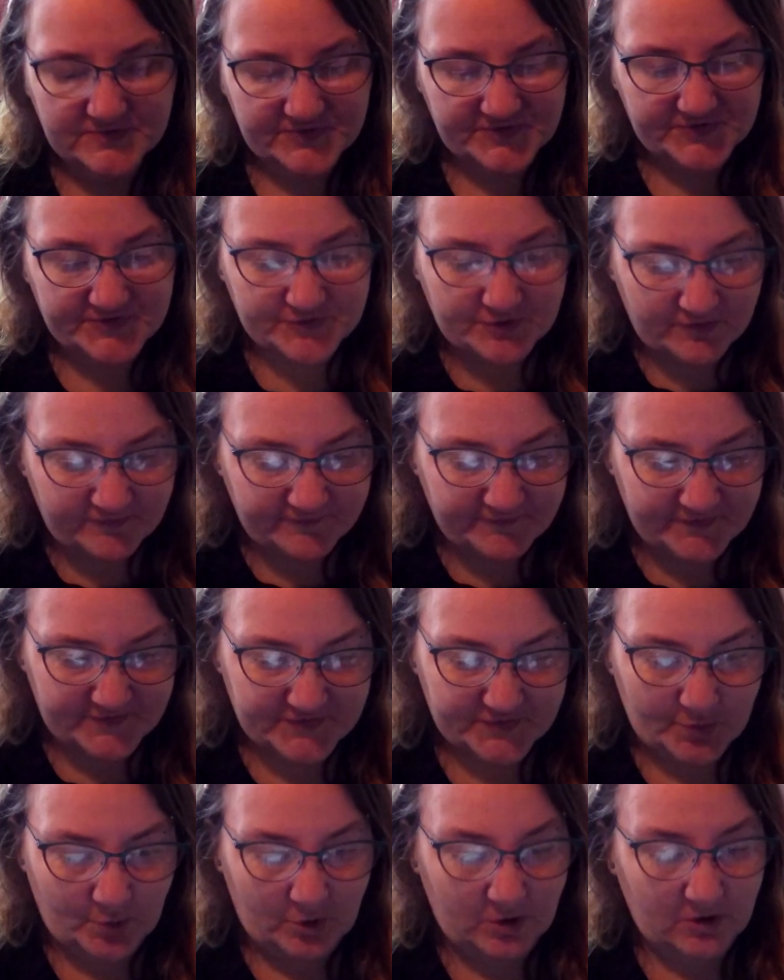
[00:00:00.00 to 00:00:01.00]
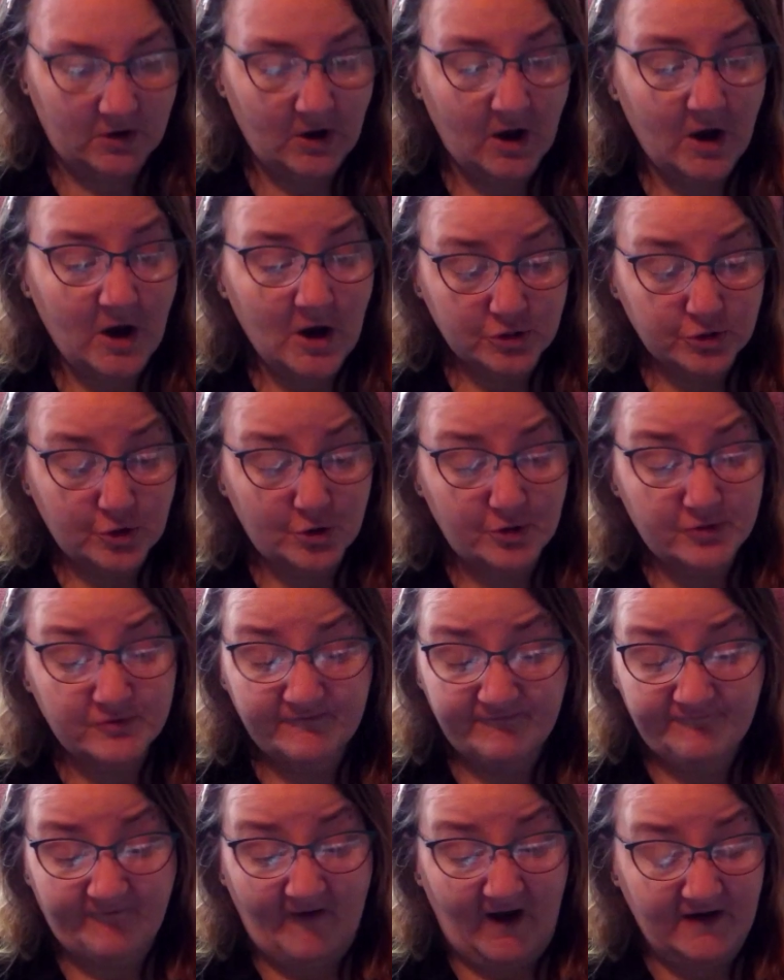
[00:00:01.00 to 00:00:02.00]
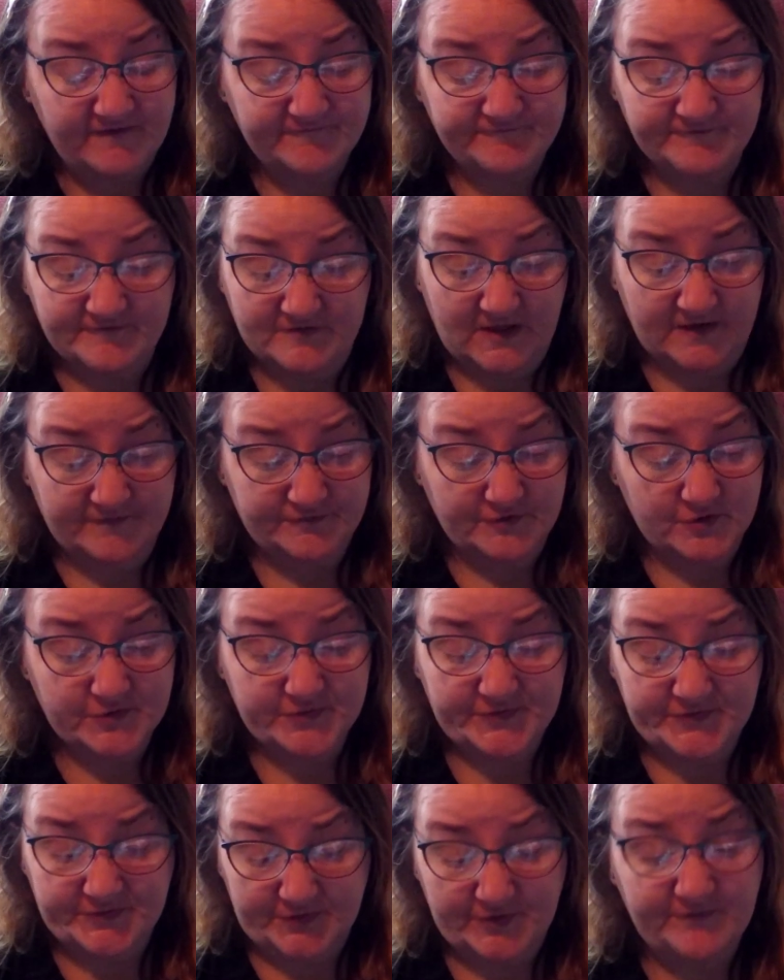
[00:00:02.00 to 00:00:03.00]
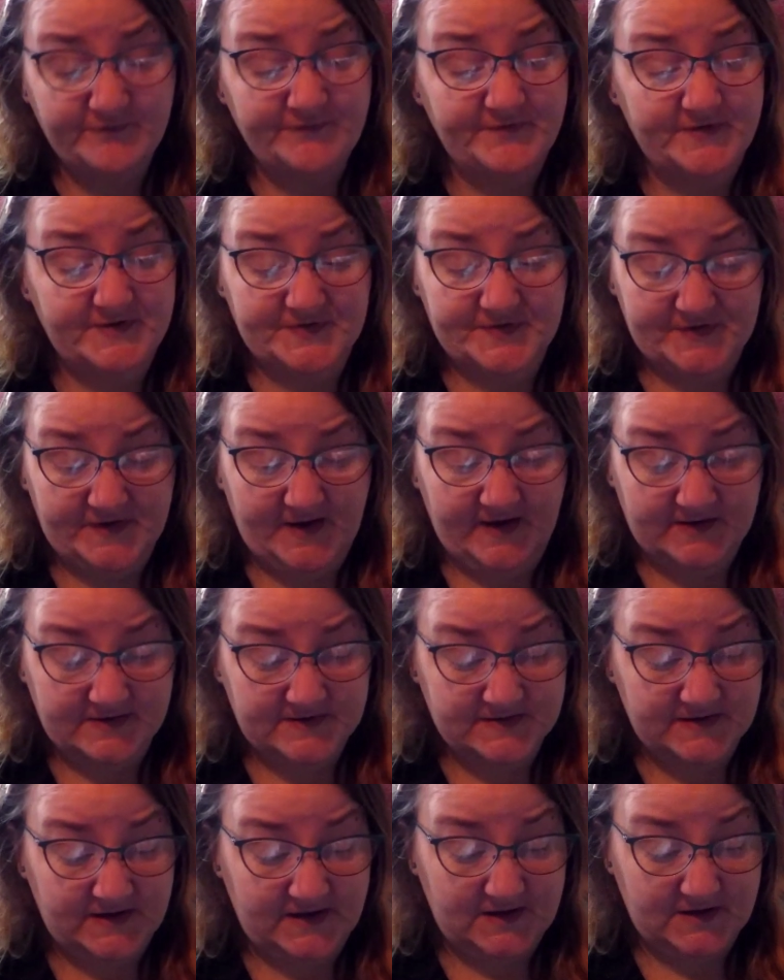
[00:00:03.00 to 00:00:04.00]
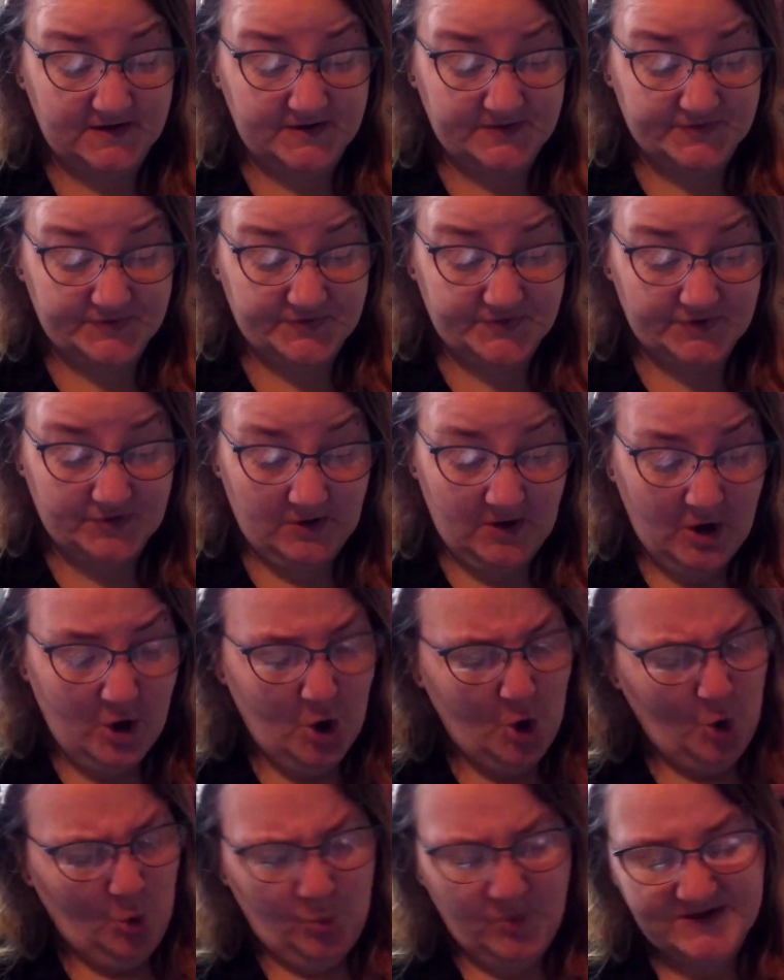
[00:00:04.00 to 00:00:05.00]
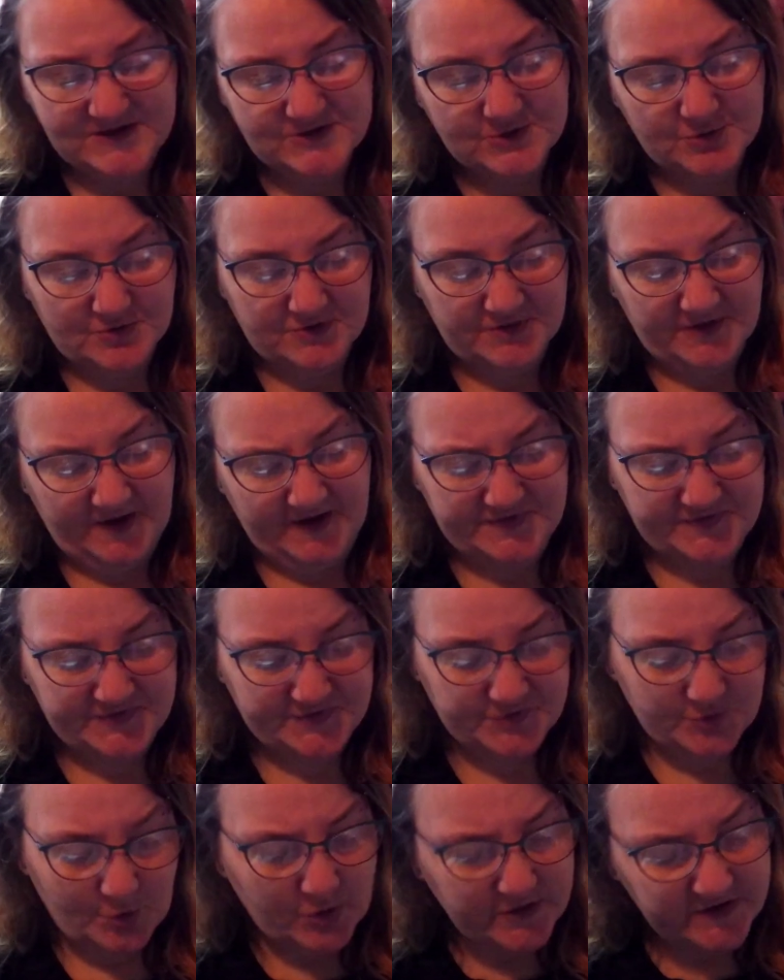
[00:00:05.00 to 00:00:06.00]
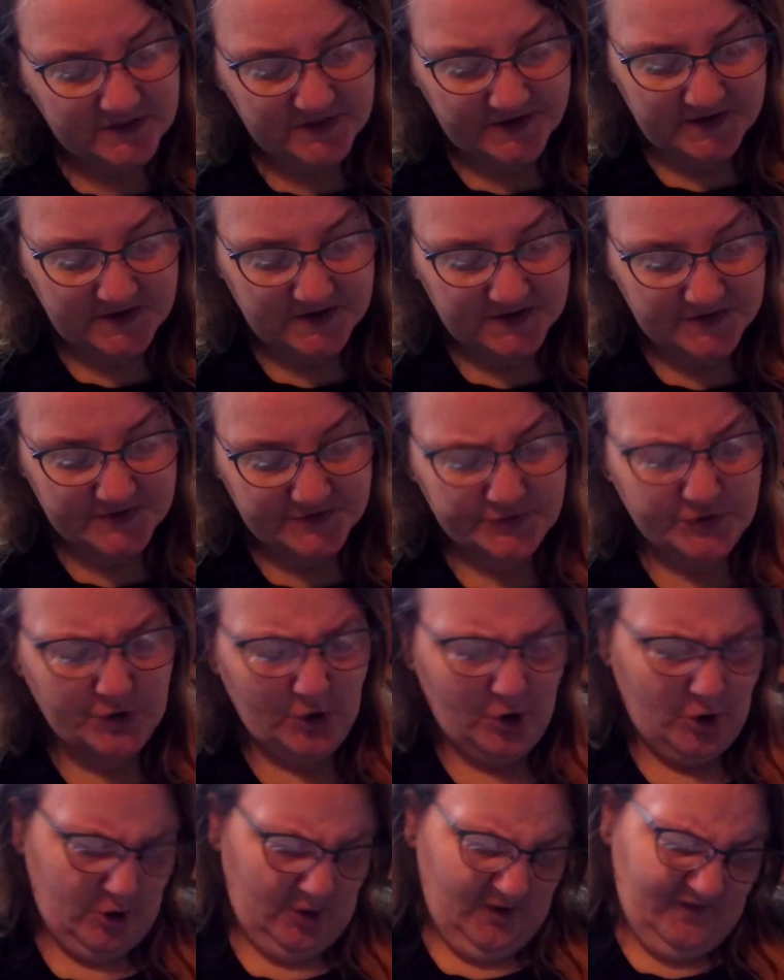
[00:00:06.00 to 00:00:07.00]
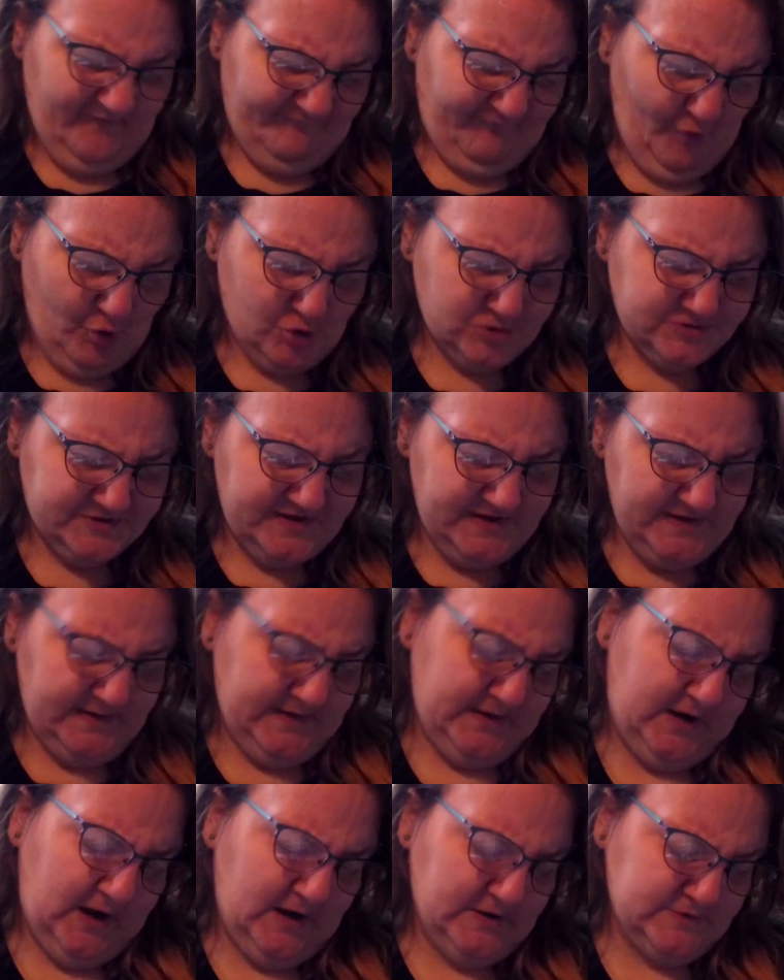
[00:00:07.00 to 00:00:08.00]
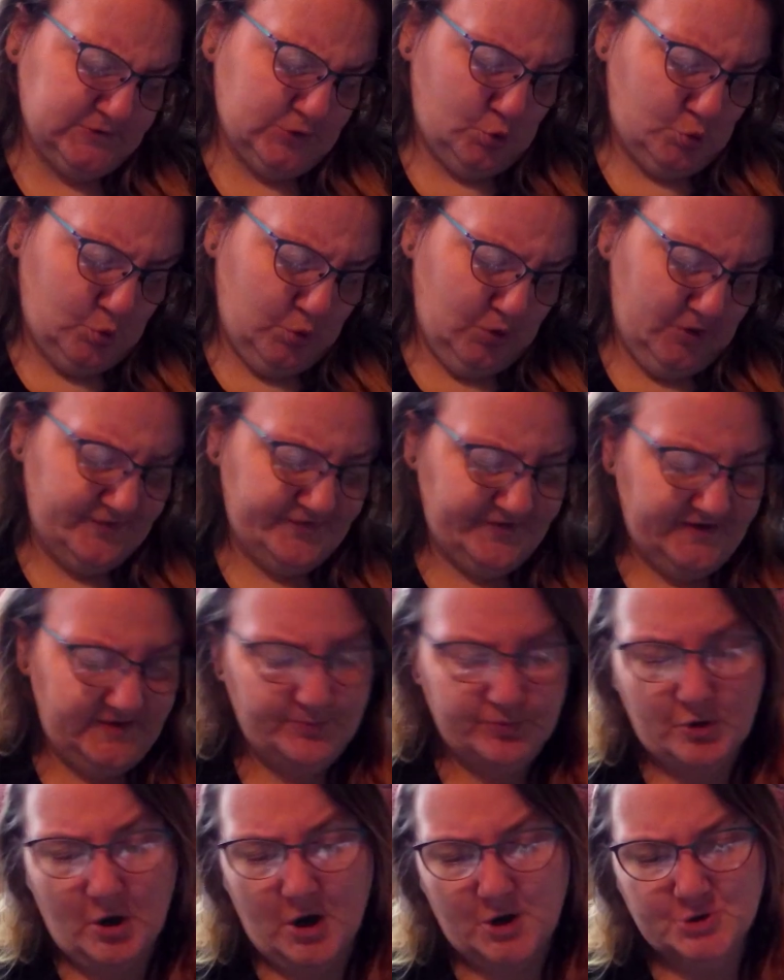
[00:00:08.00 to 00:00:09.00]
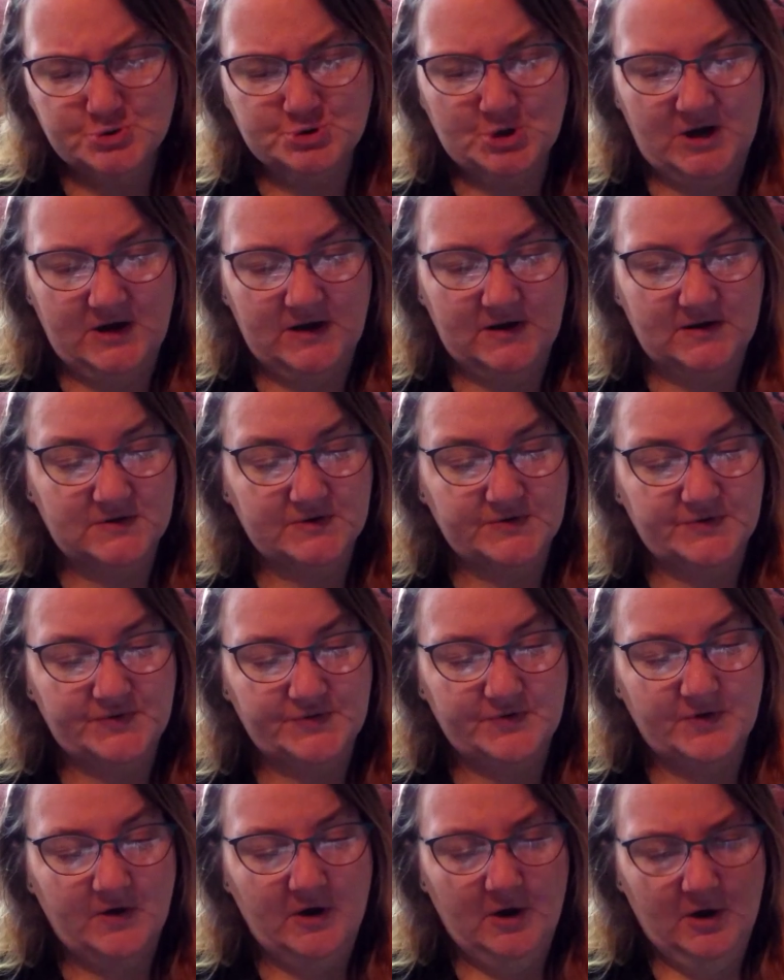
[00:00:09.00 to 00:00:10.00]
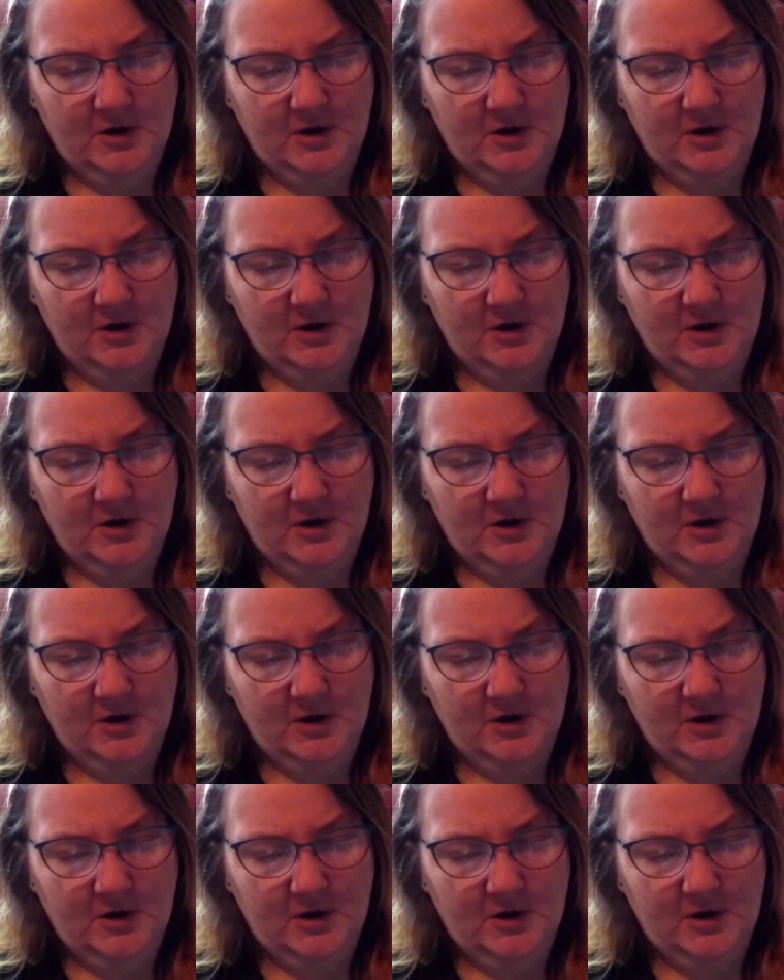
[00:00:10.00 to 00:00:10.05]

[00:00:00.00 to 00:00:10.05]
surface work. Learn 5 clever surface techniques. Winter lace doilies. 14 cuddle-worthy projects.